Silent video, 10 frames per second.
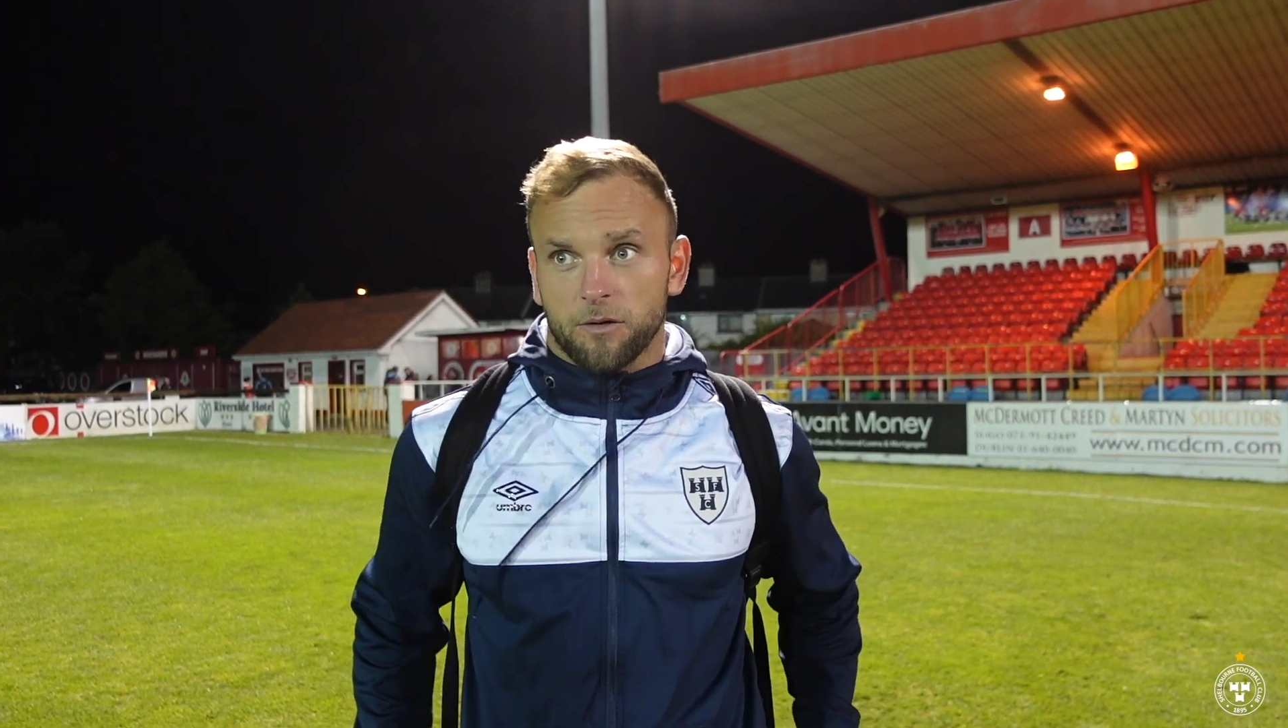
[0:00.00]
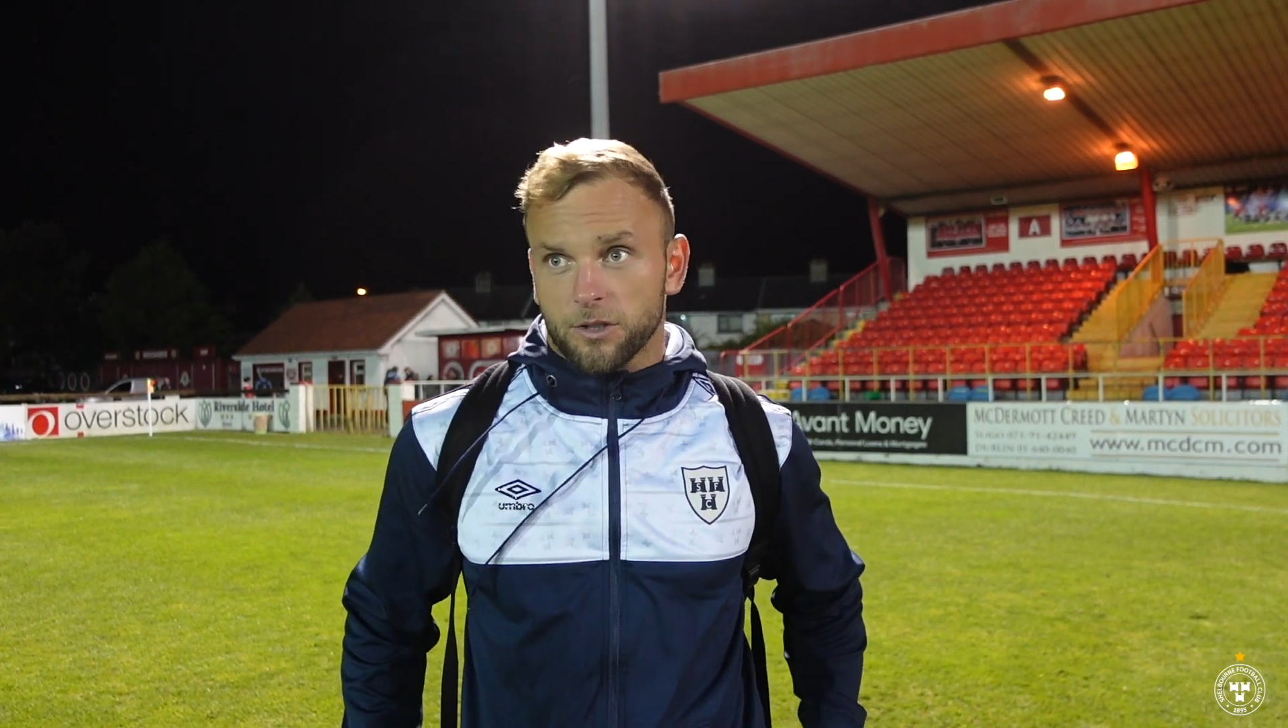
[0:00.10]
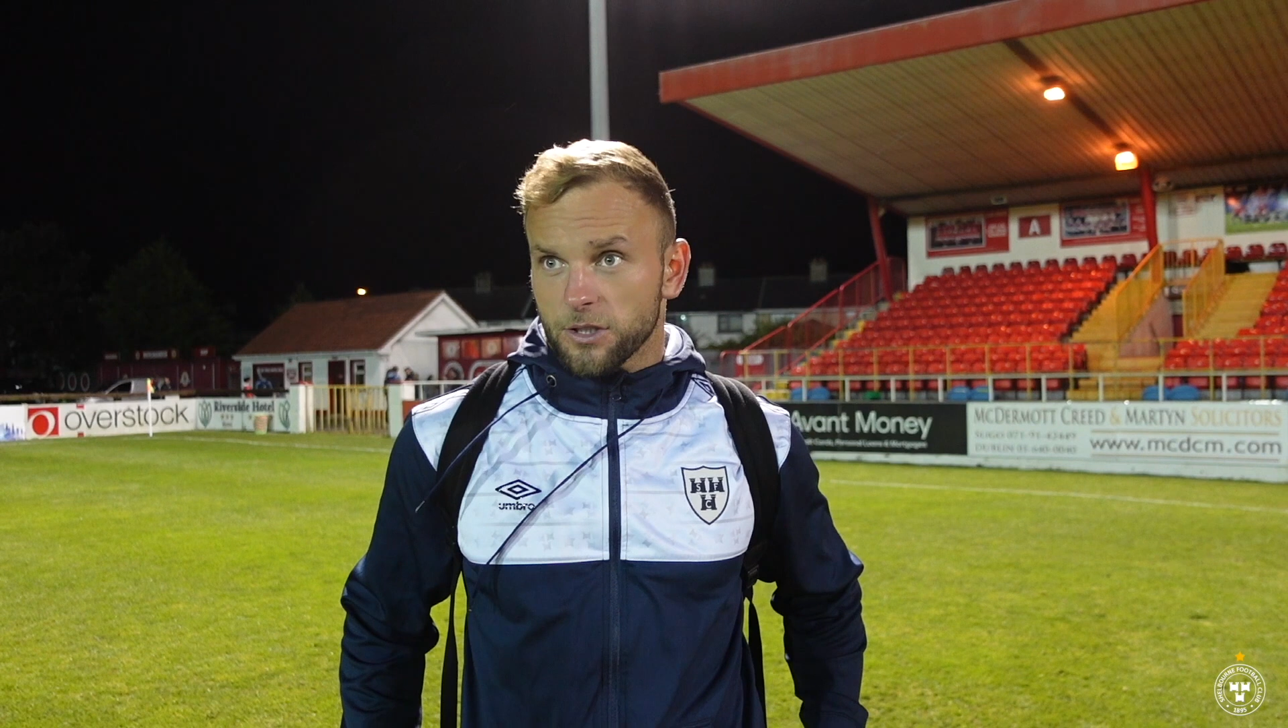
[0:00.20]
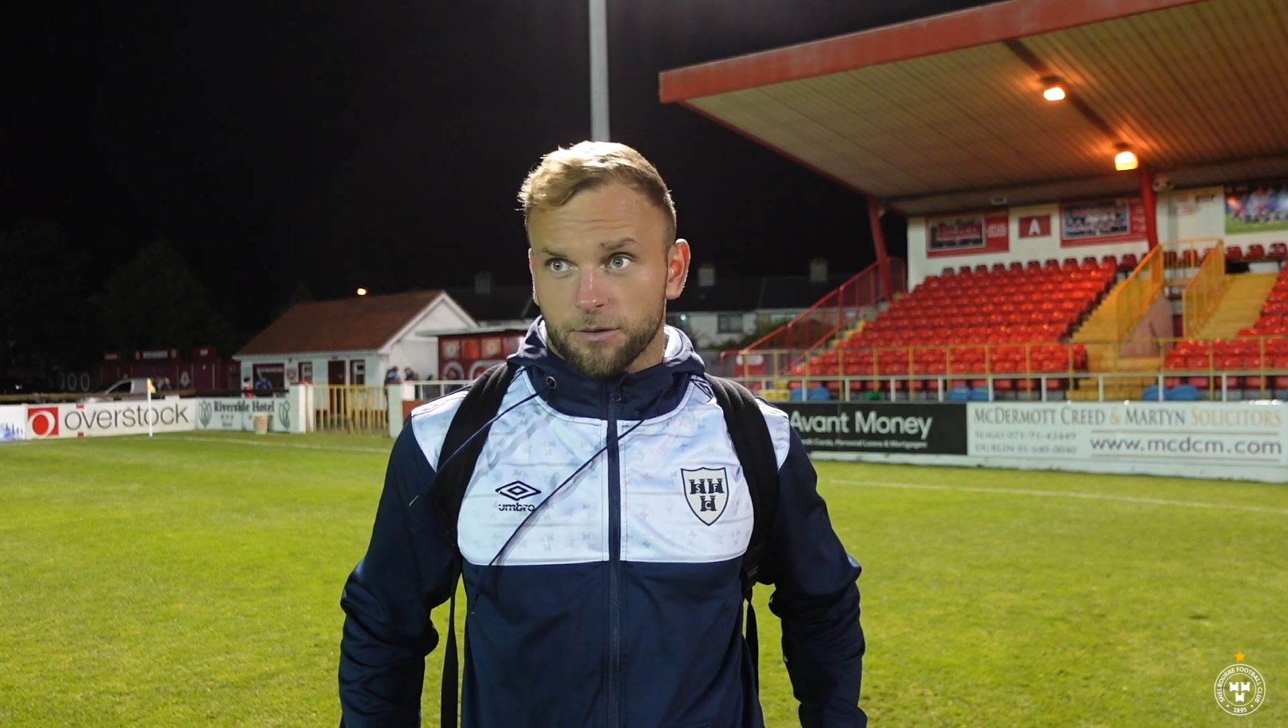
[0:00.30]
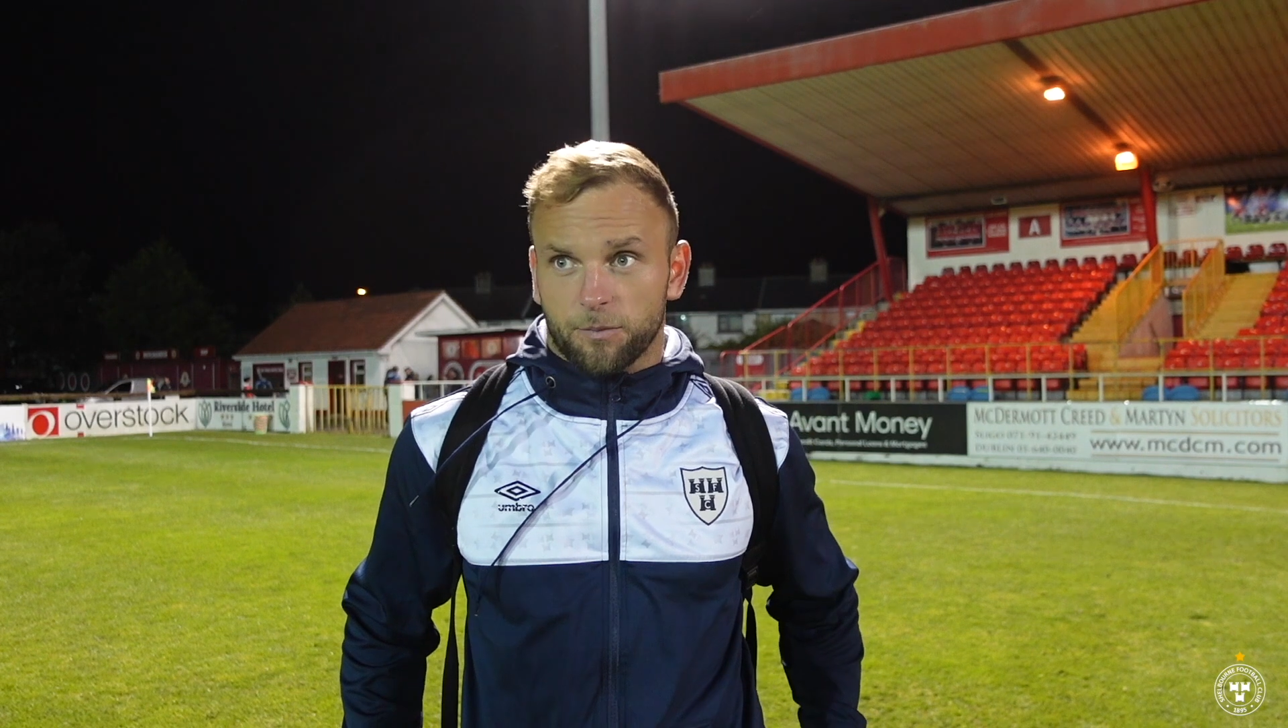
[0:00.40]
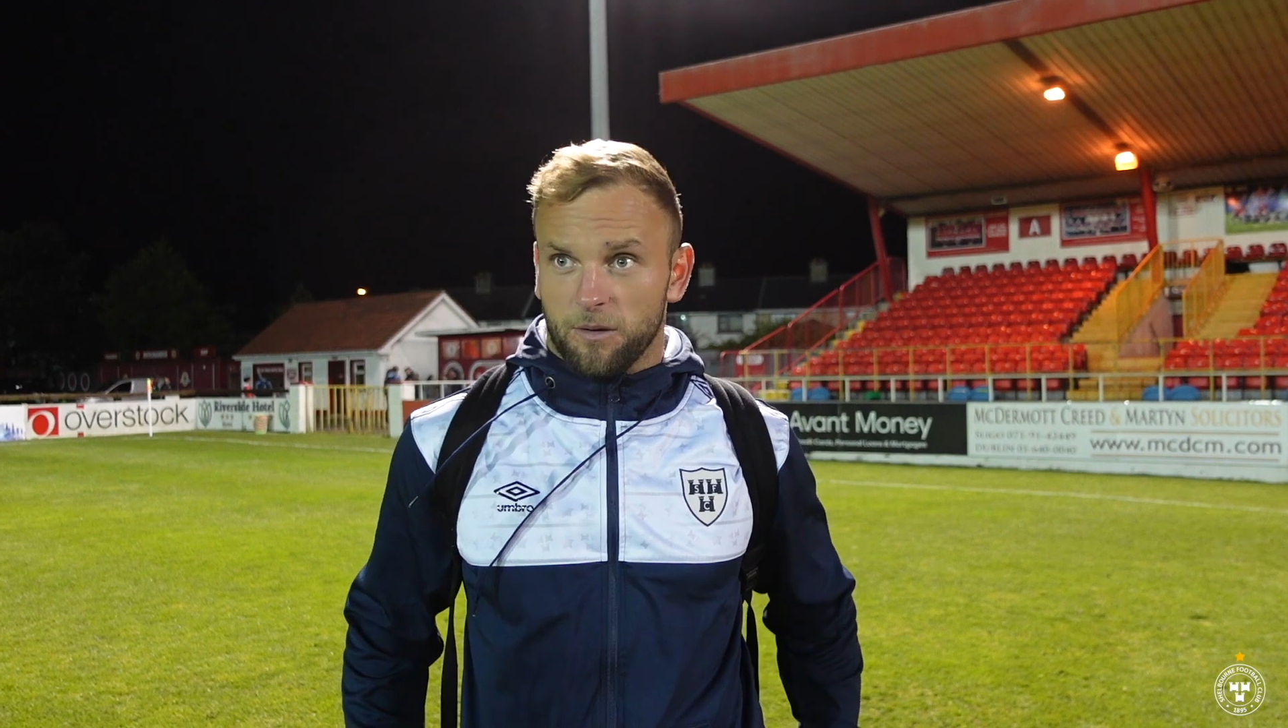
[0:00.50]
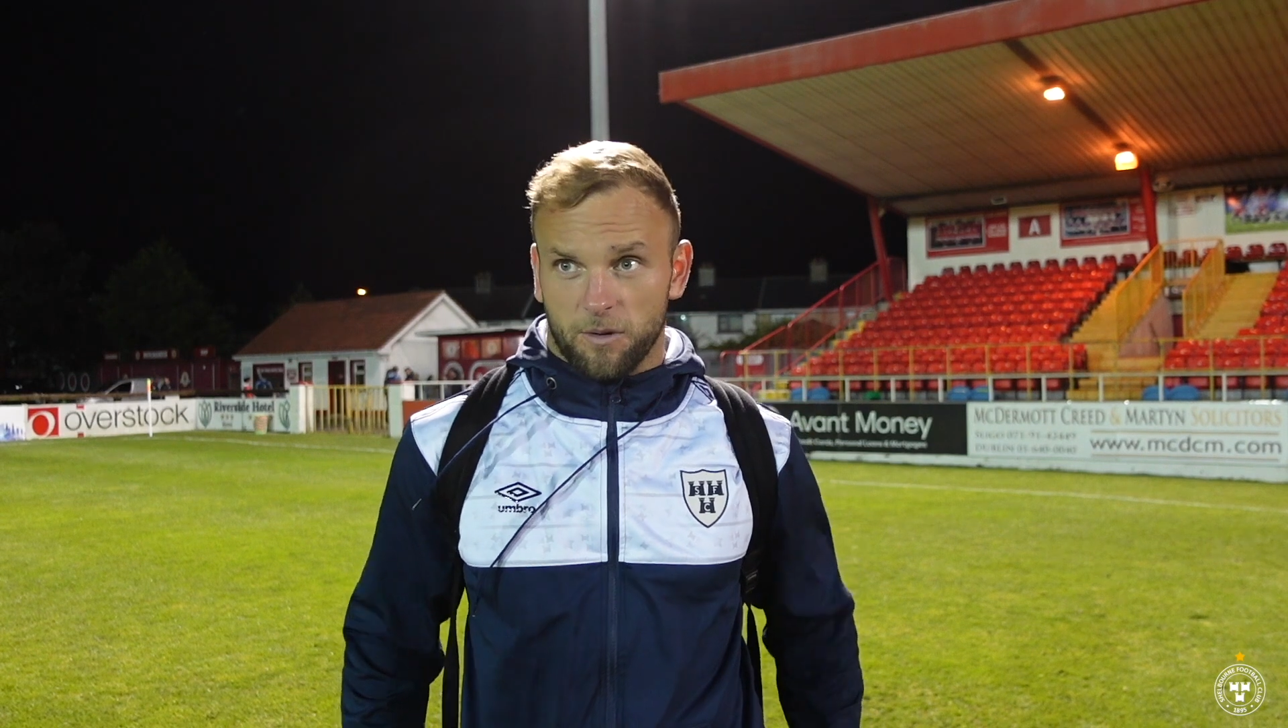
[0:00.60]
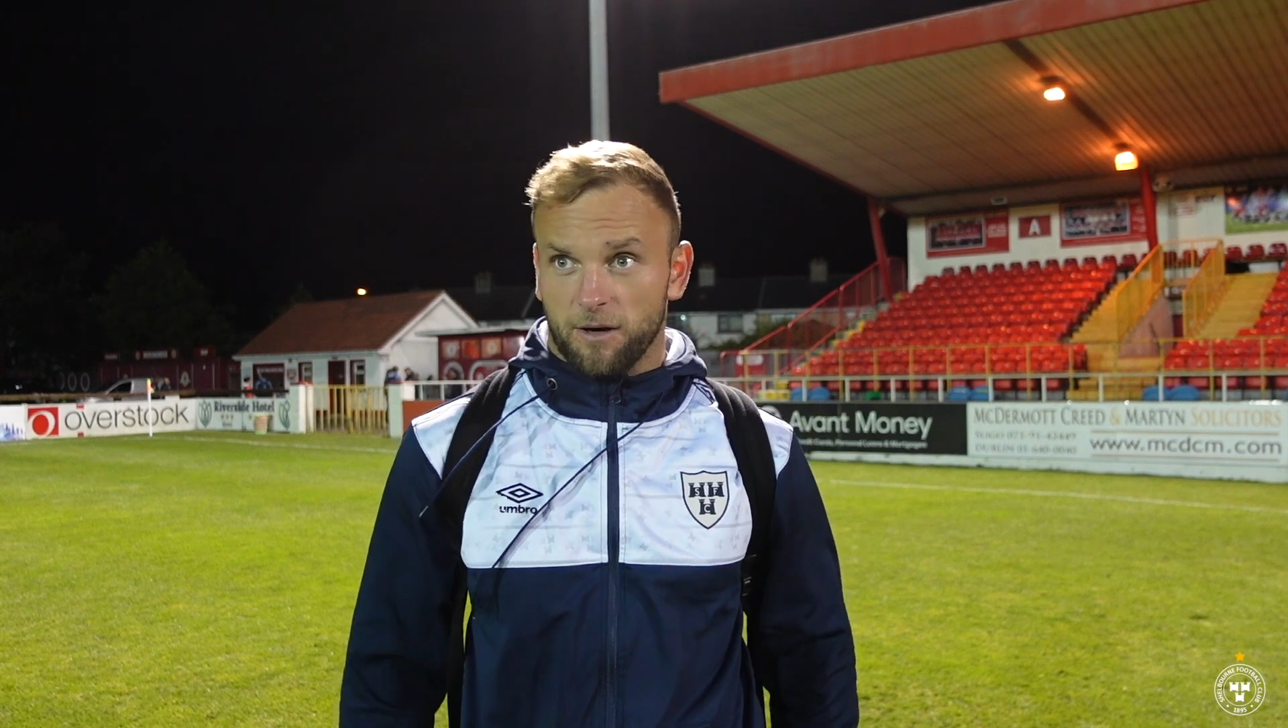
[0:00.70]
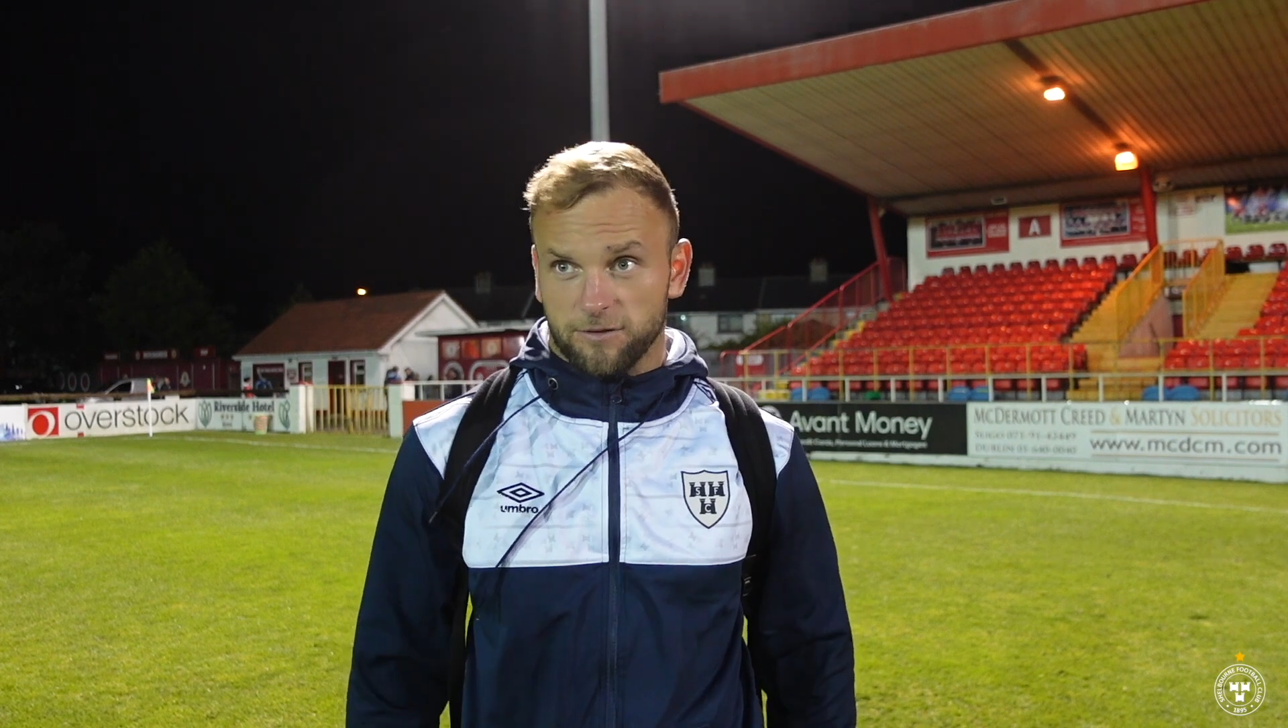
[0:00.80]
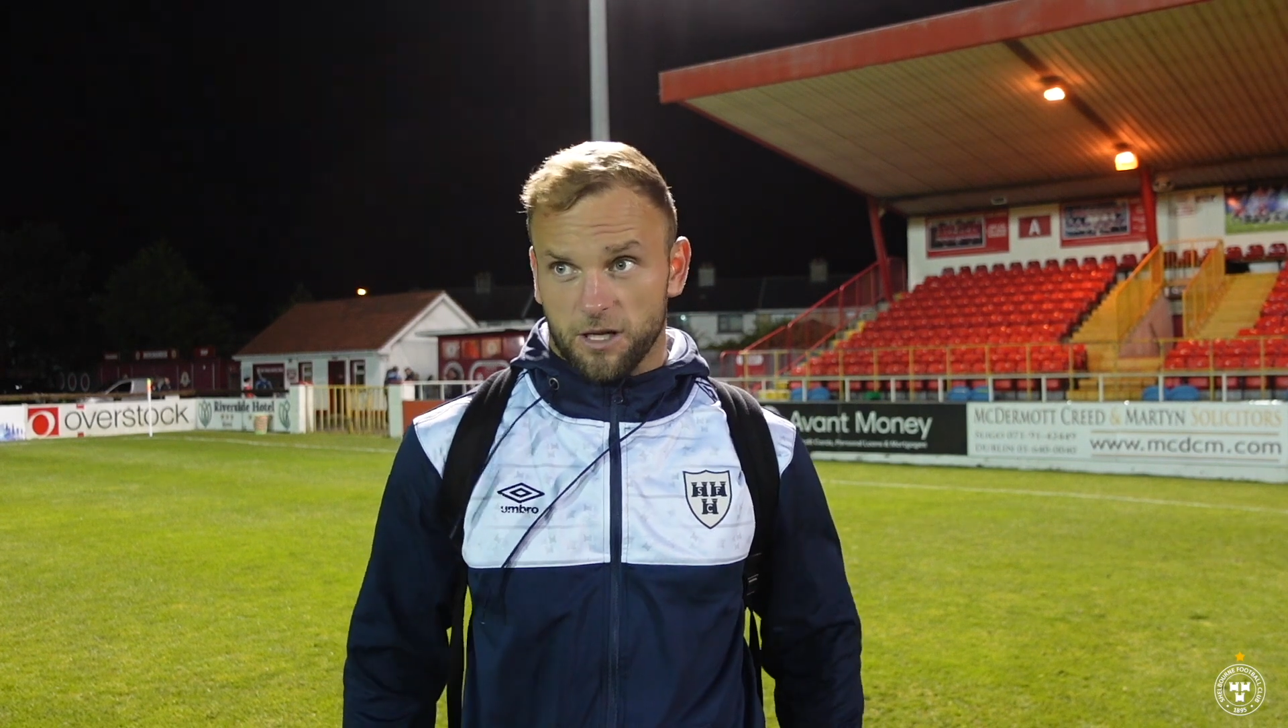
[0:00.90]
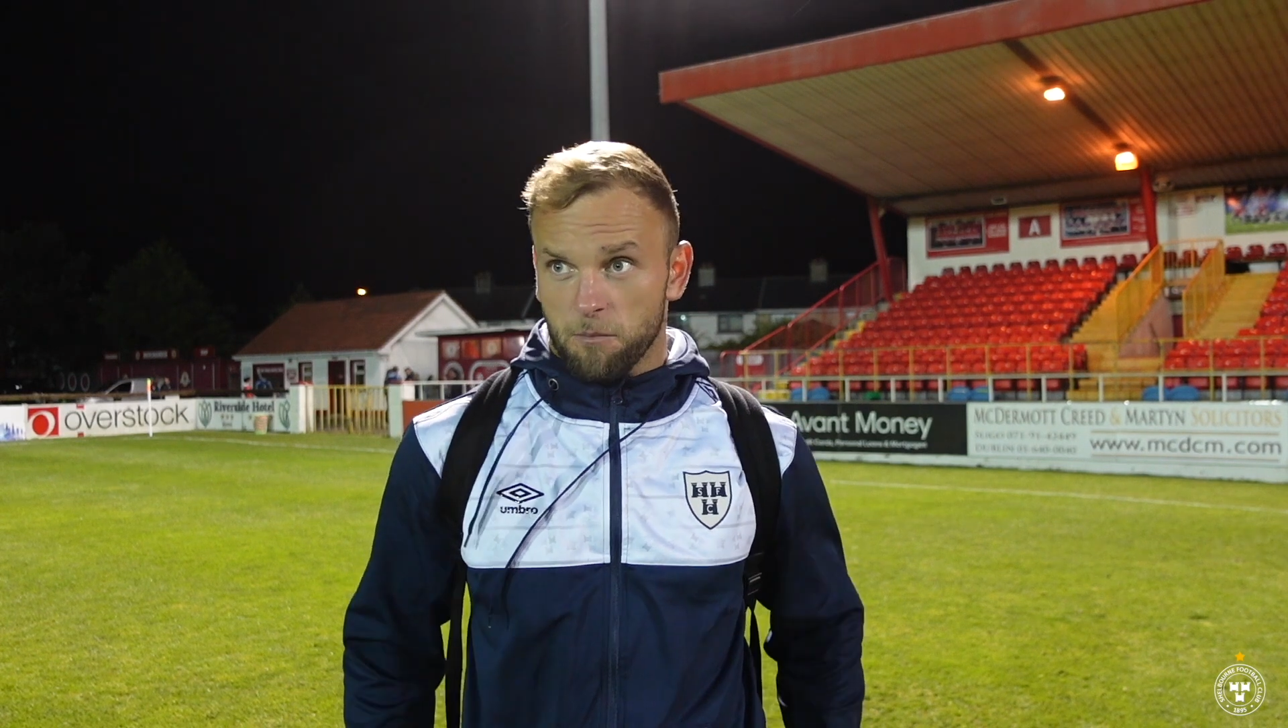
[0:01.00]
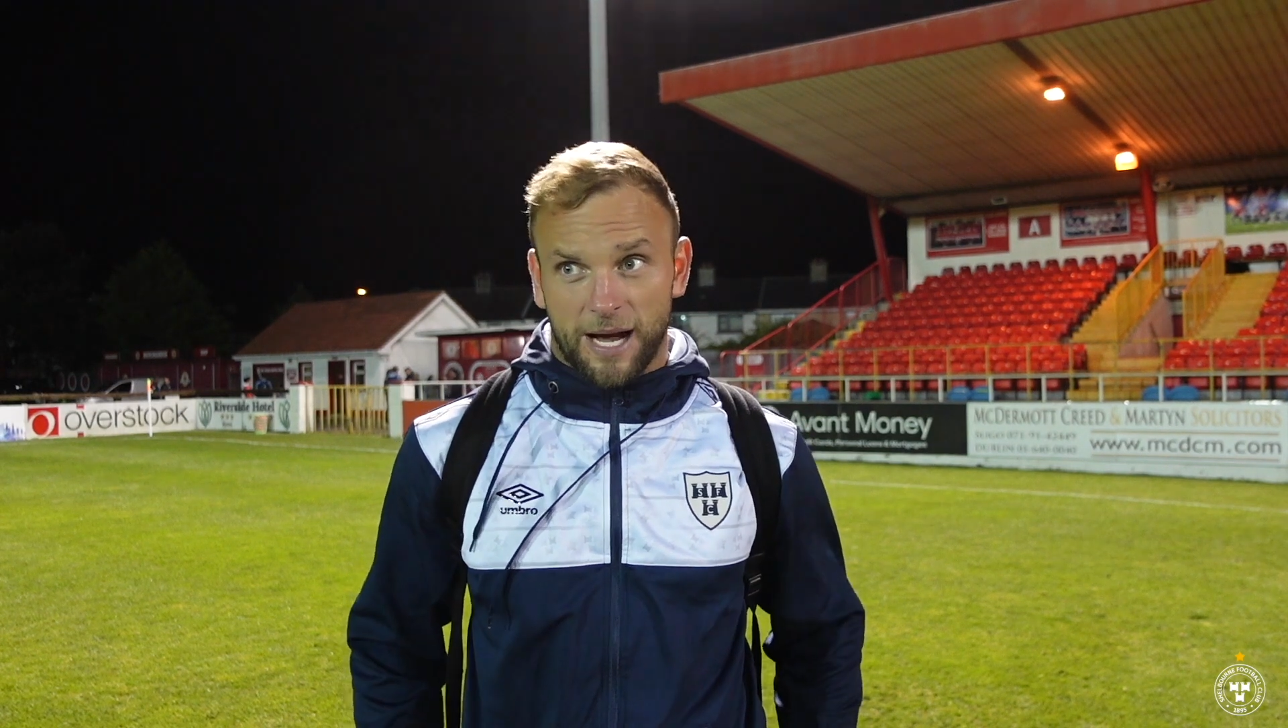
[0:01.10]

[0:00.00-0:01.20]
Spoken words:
which is probably obviously